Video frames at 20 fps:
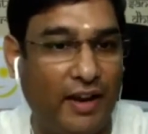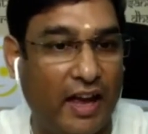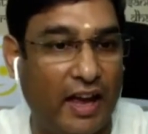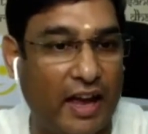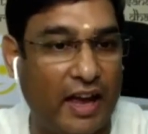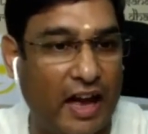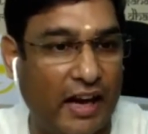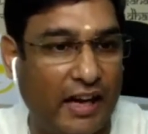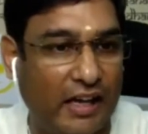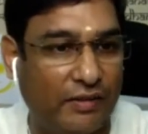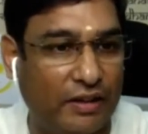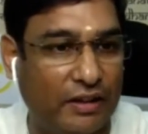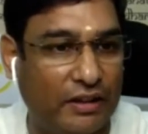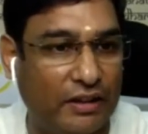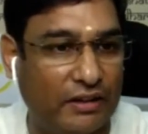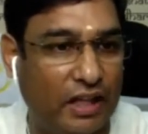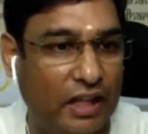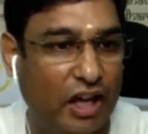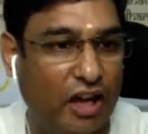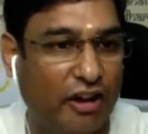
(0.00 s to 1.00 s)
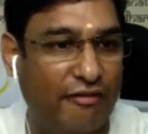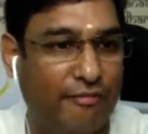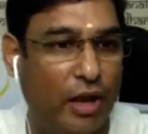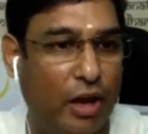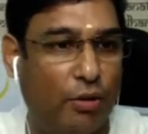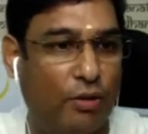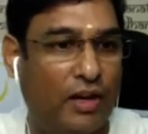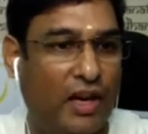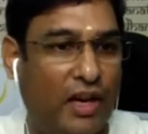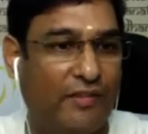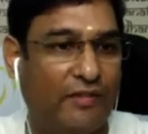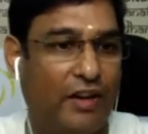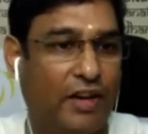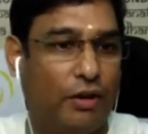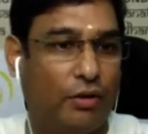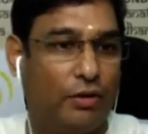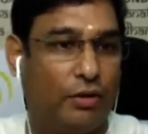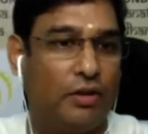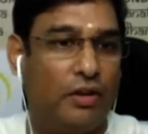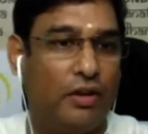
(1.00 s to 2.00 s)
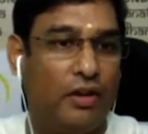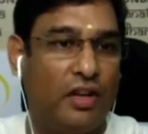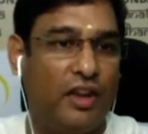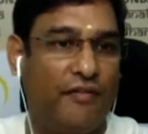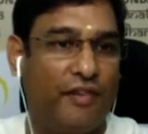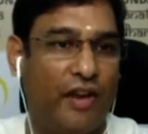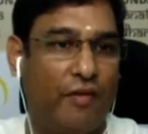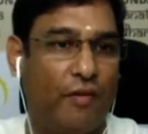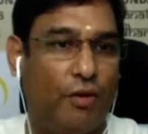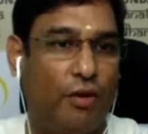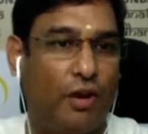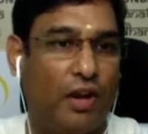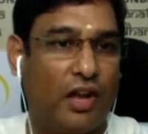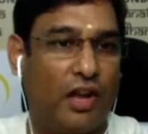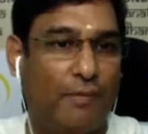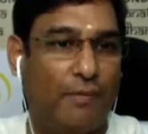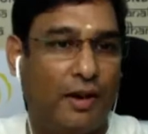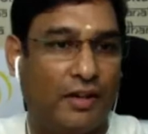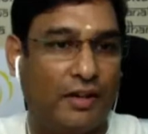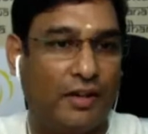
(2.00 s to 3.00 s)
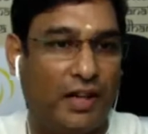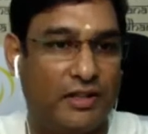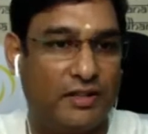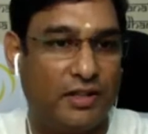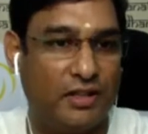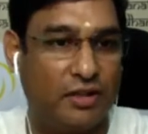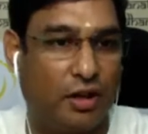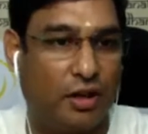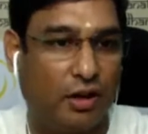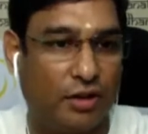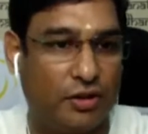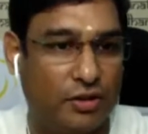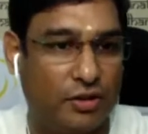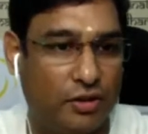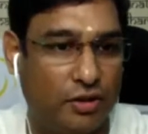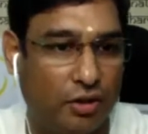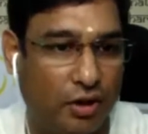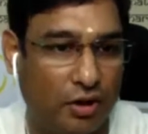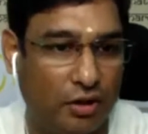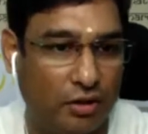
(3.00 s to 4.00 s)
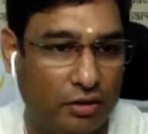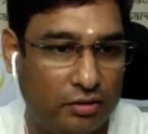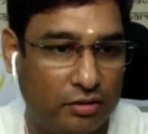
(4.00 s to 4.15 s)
I can't even think of my own livelihood if I want to come and teach this knowledge to you all.